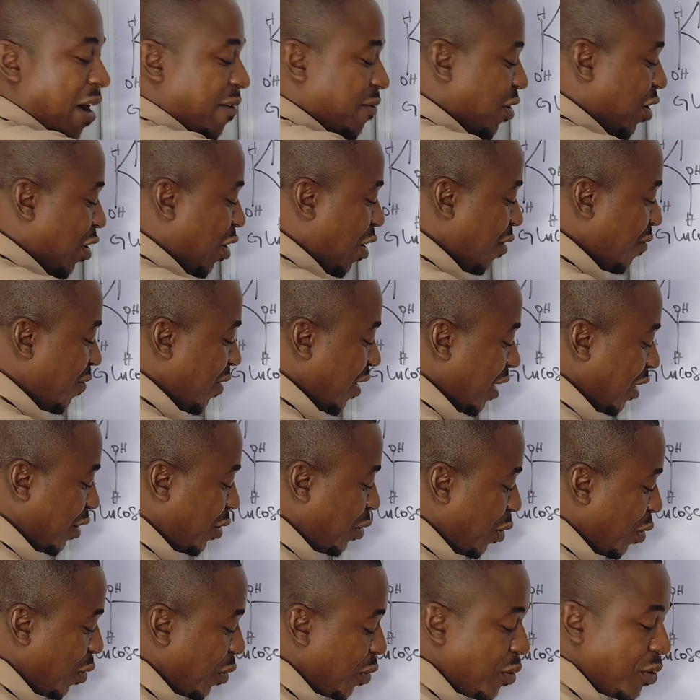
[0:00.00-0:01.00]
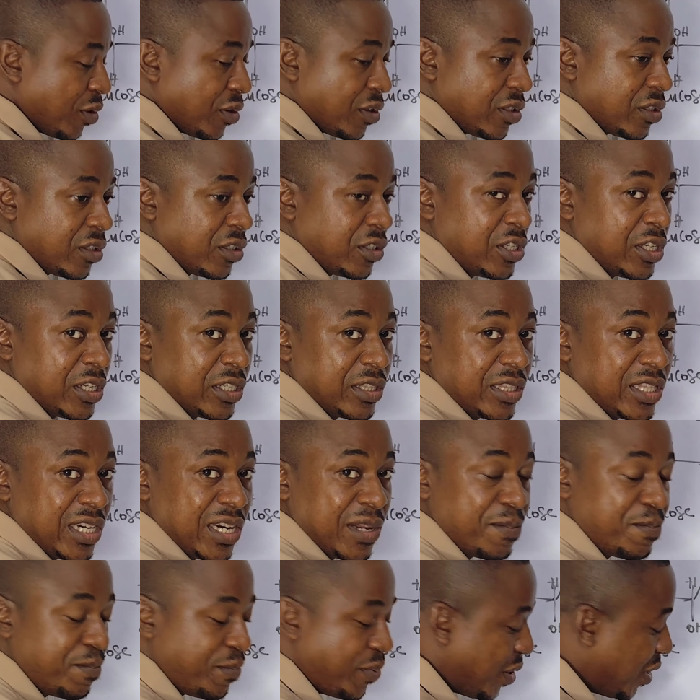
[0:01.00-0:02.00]
have been converted to
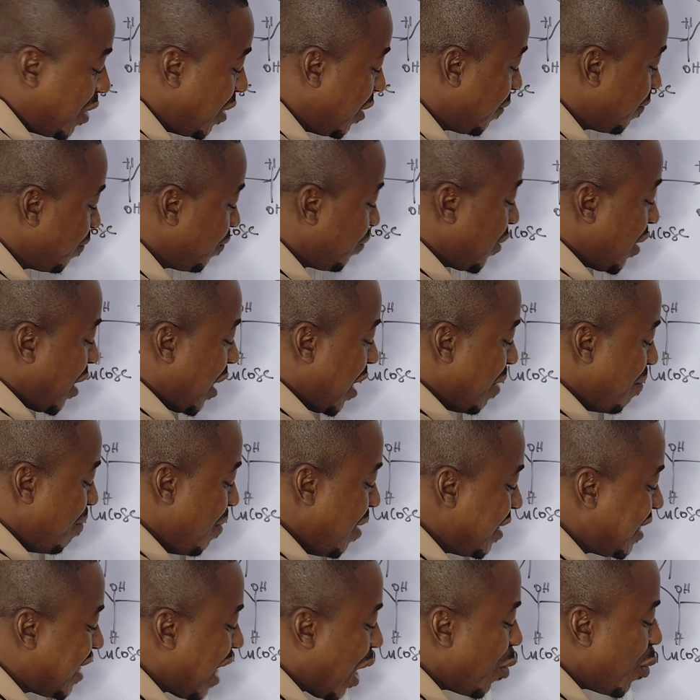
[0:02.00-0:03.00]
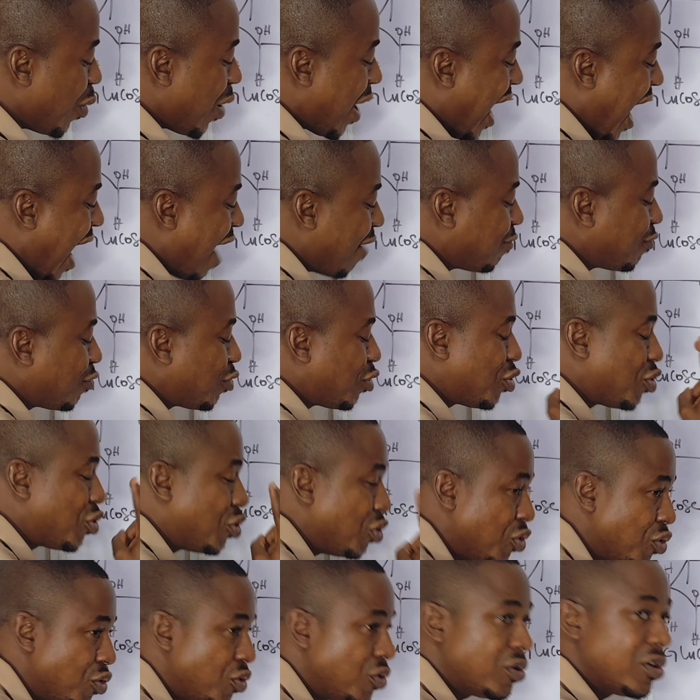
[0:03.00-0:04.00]
G3P, it means that we have
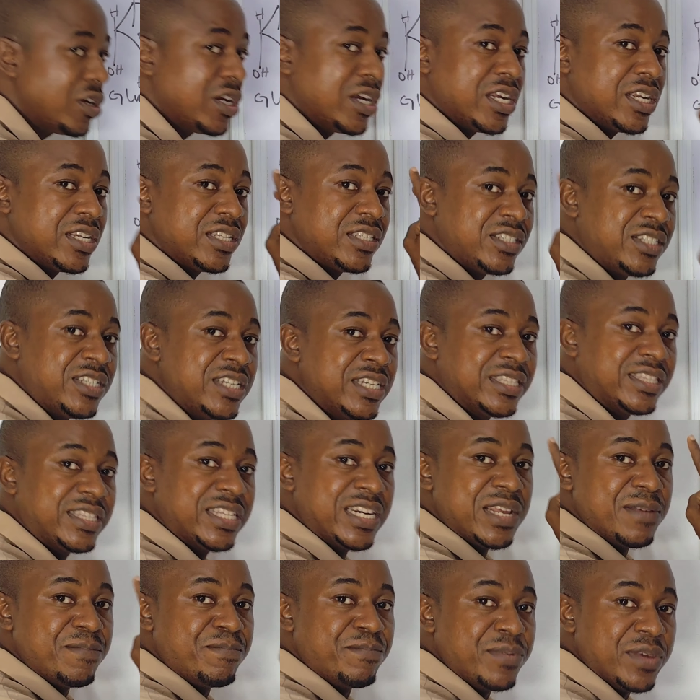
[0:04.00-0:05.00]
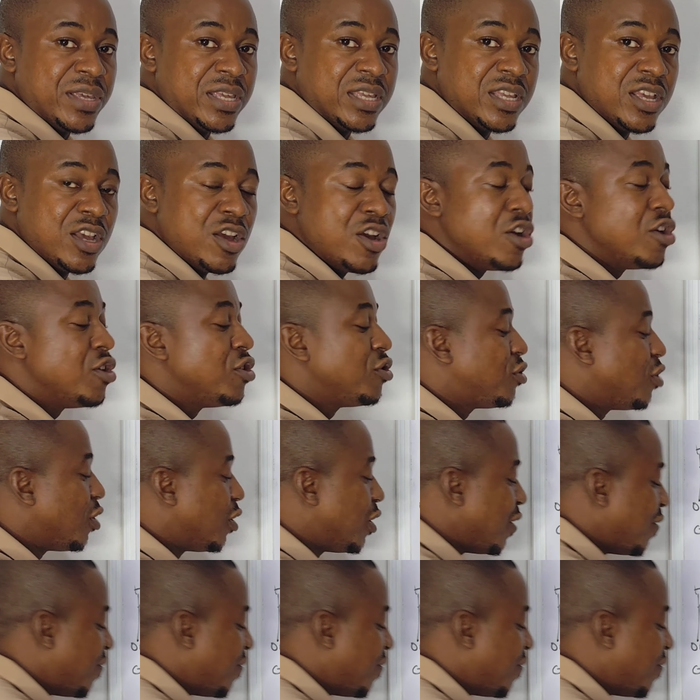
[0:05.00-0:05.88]
2 G3P. So